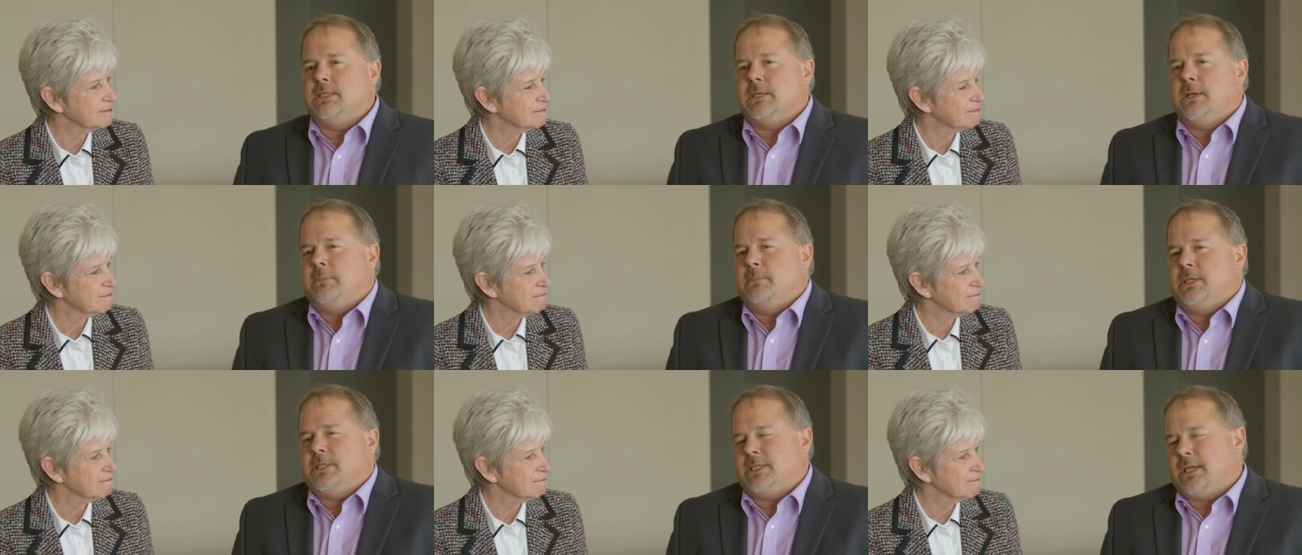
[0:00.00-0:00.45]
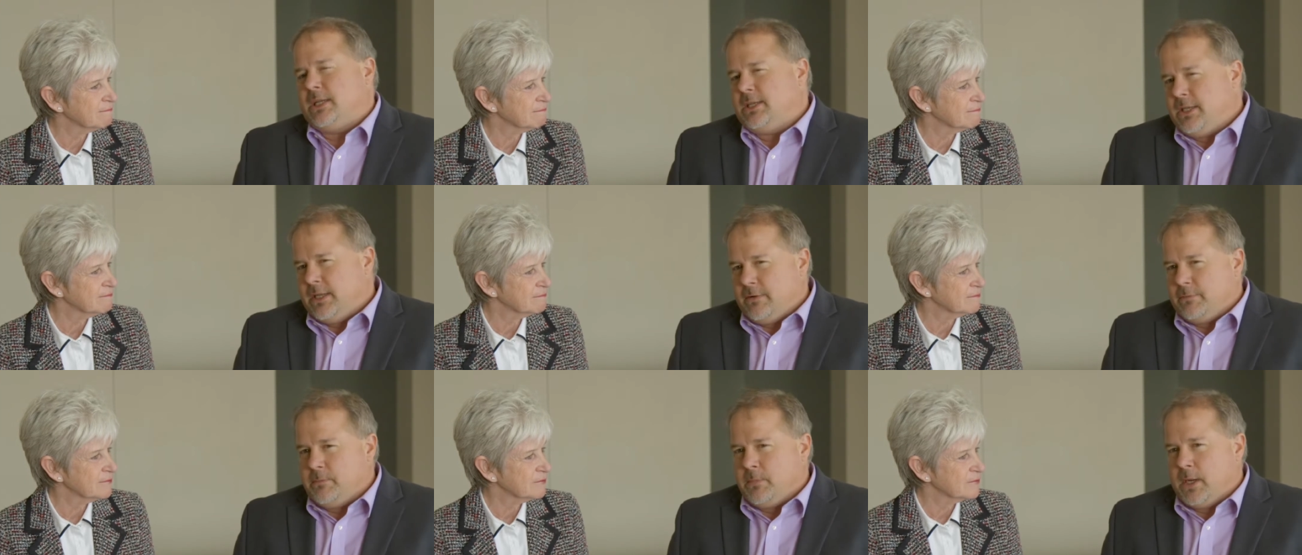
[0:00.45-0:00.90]
Speaker 1: This
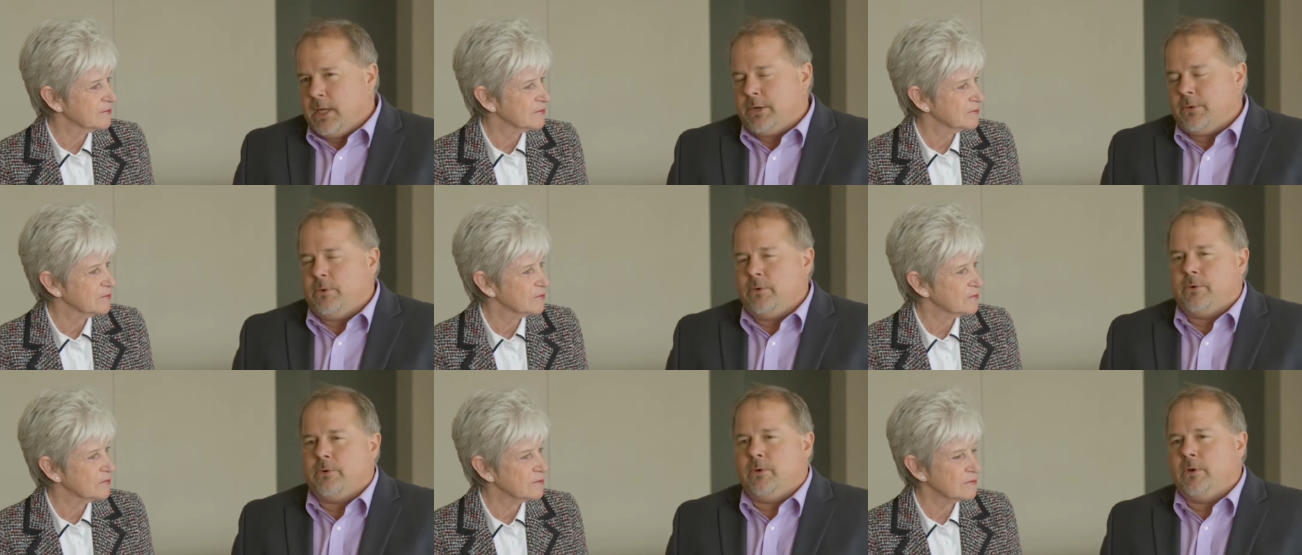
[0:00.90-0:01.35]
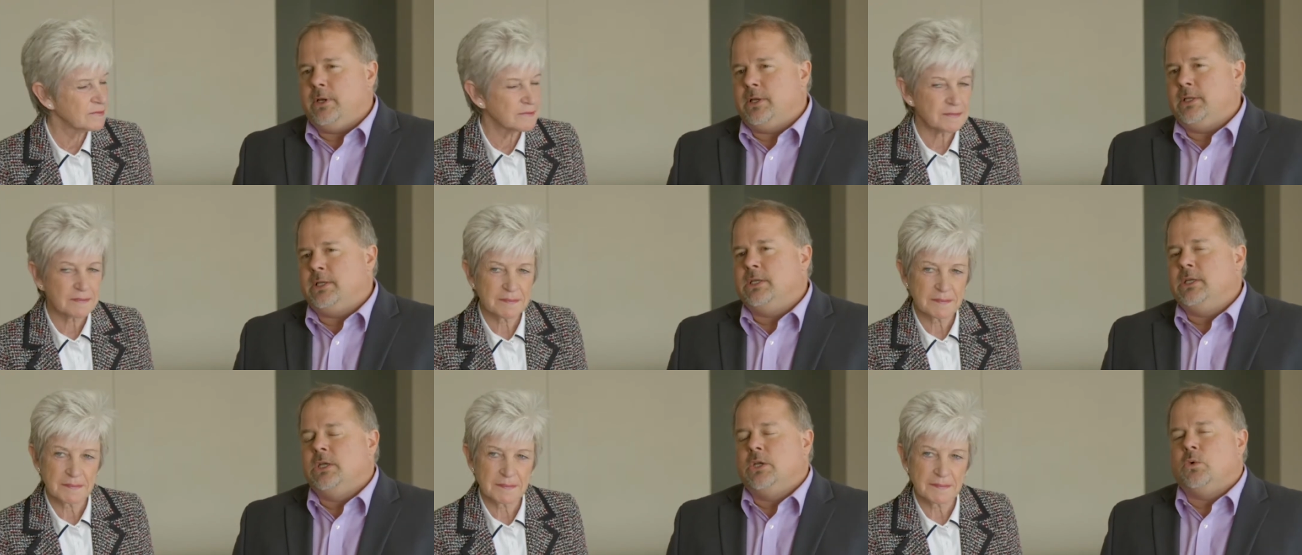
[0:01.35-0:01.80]
idea of
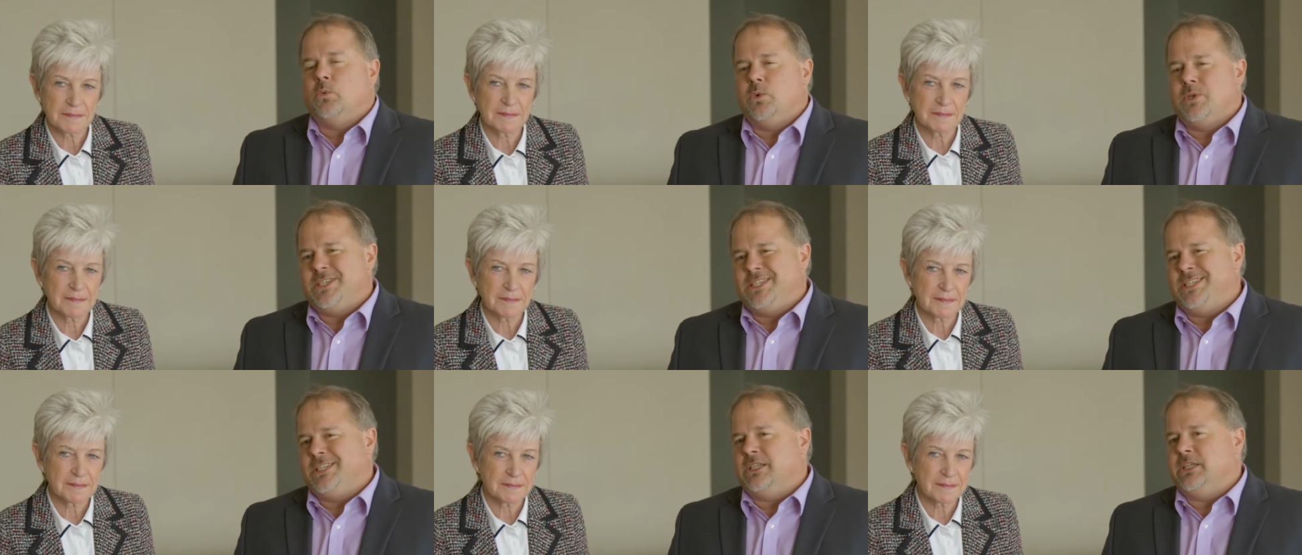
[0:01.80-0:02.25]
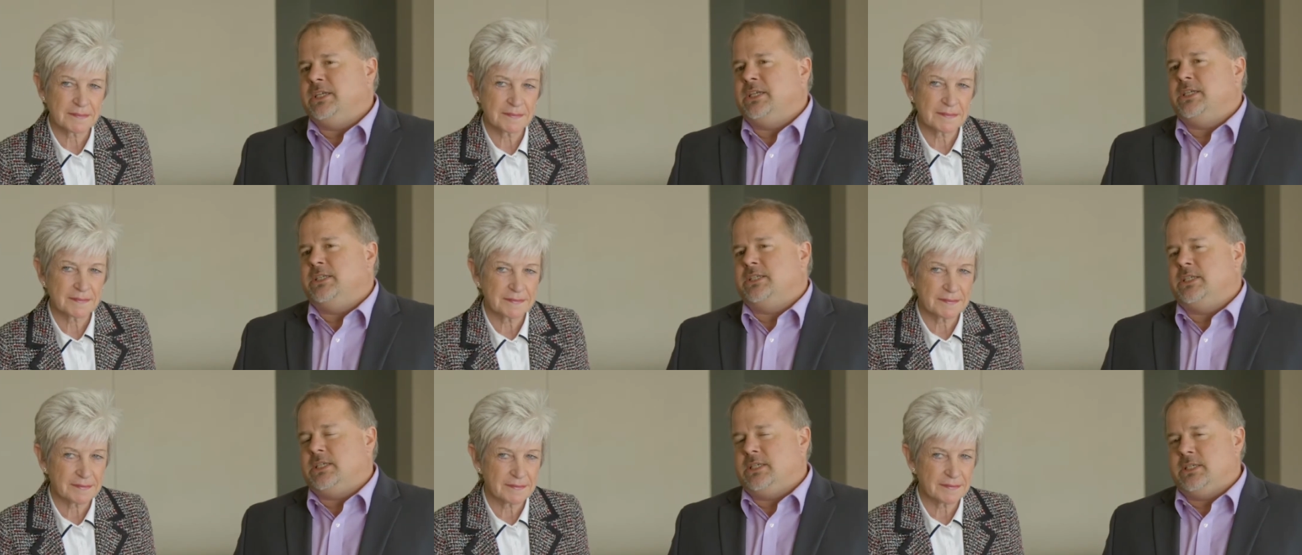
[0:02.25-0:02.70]
microgrid
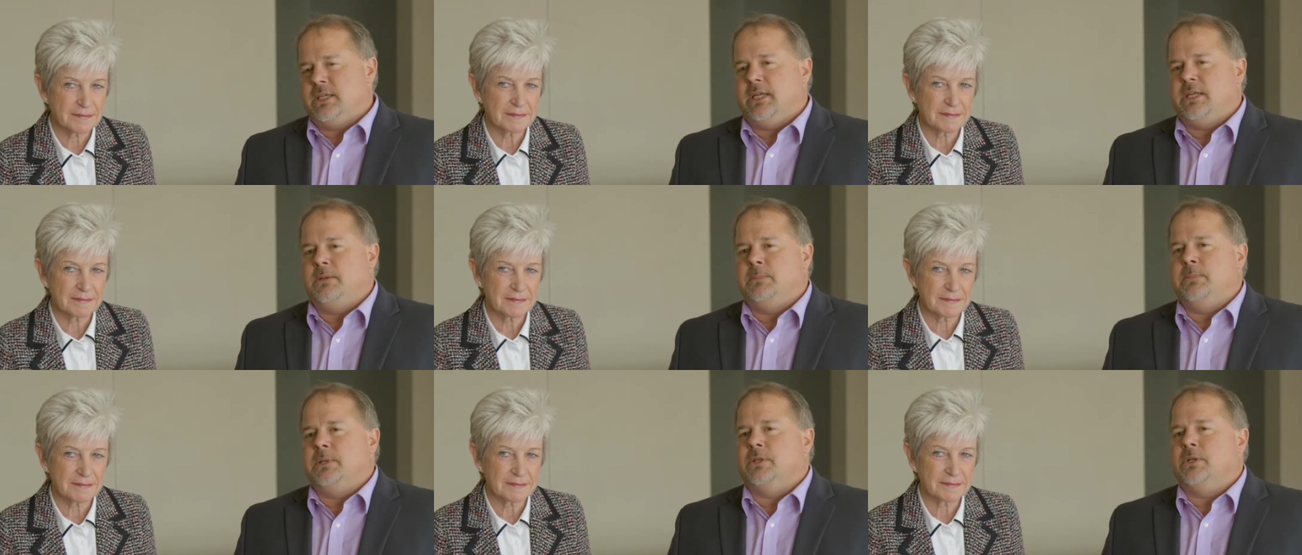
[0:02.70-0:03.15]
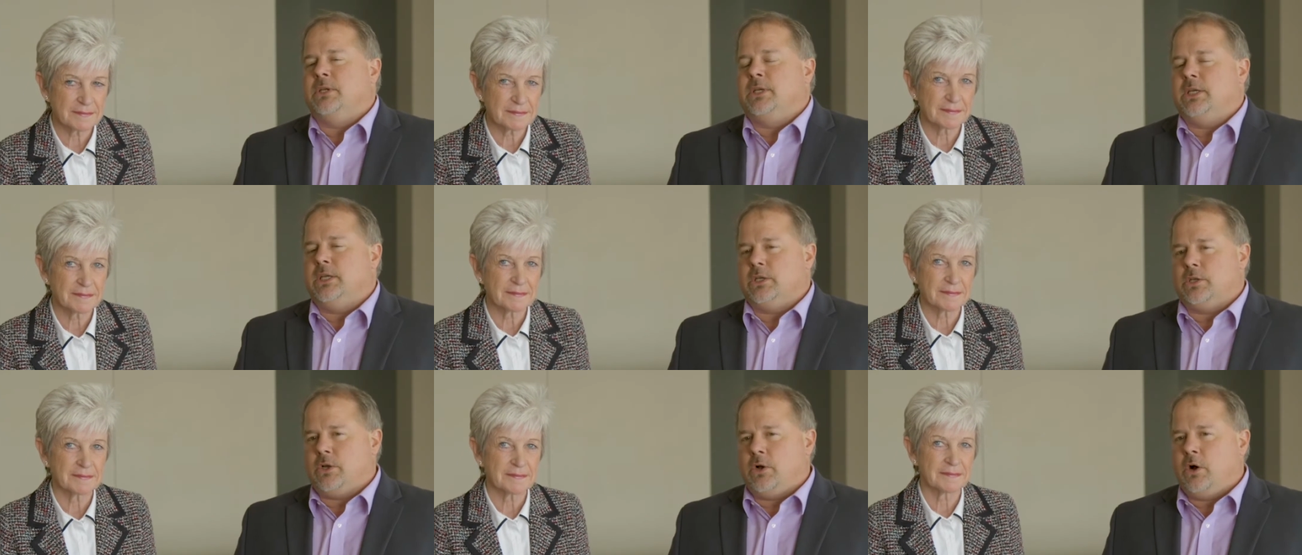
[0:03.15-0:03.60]
resilience,
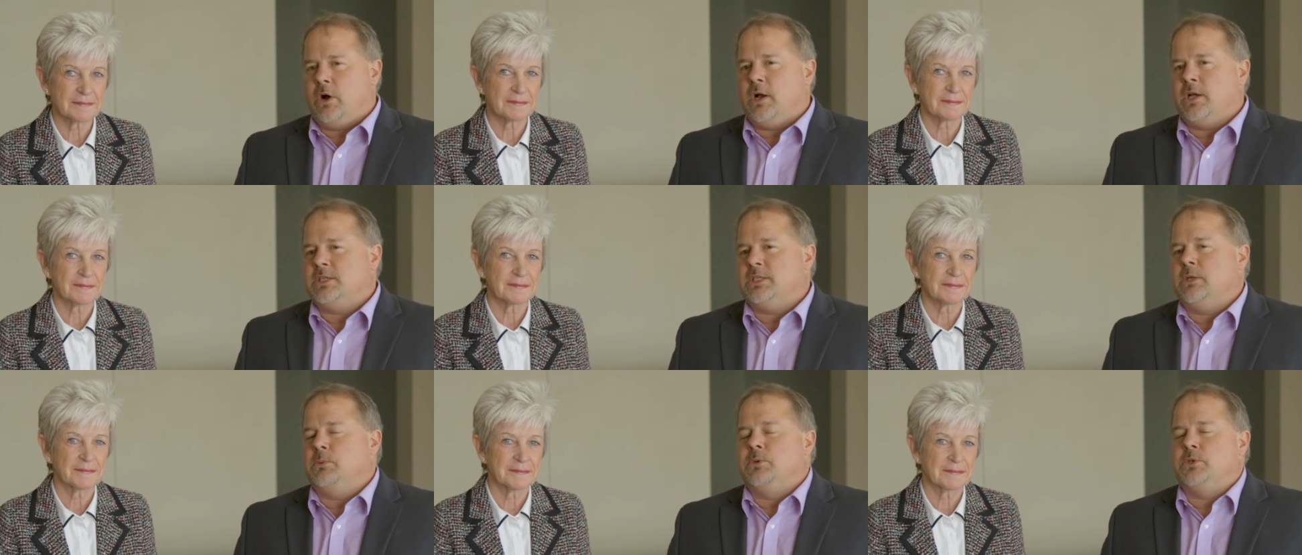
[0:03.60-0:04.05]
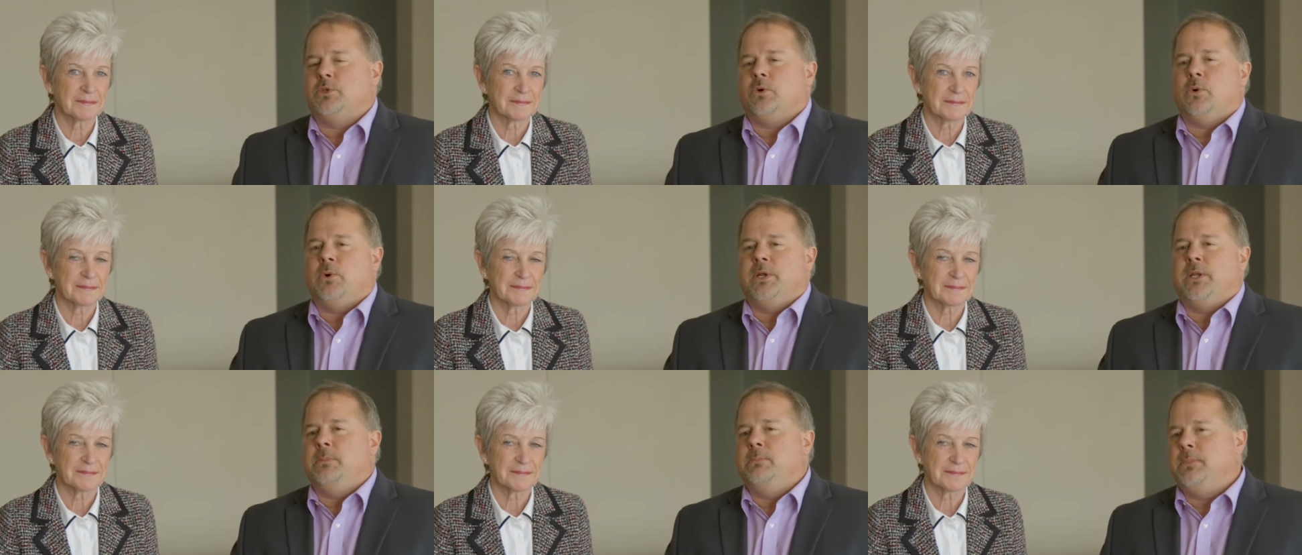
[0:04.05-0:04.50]
sustainability, and cost was
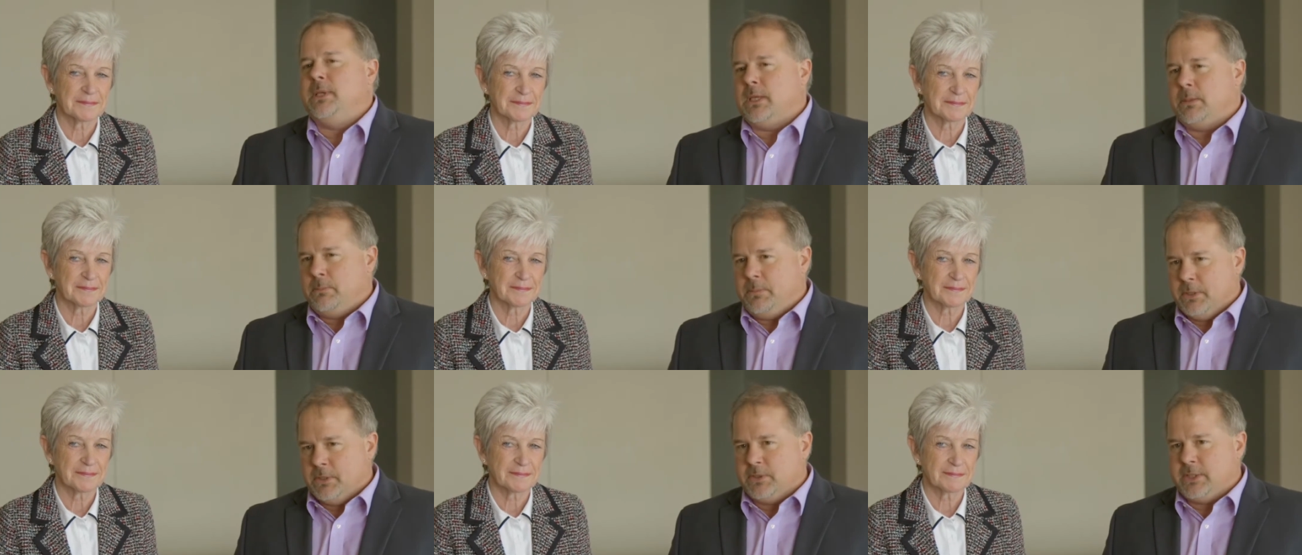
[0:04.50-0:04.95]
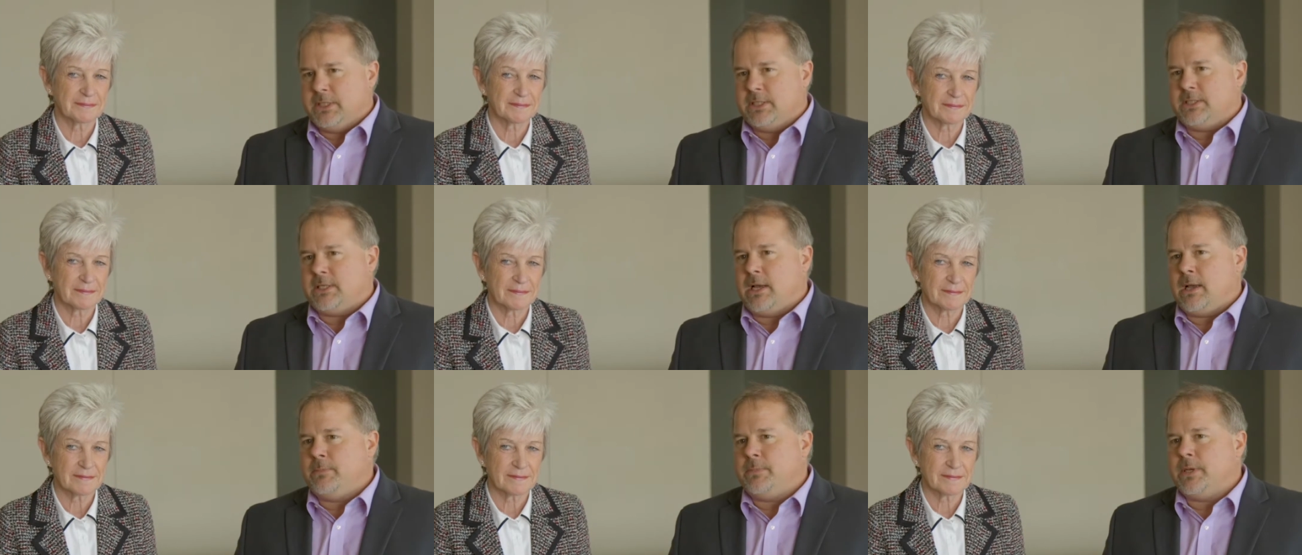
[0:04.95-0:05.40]
already a big building
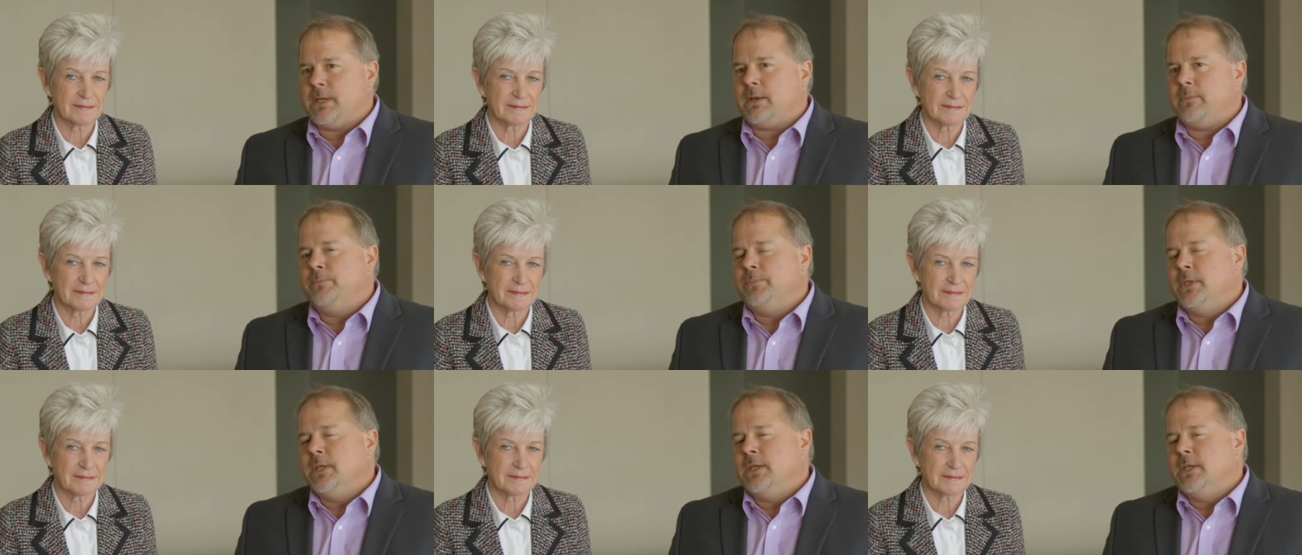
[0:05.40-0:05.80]
topic.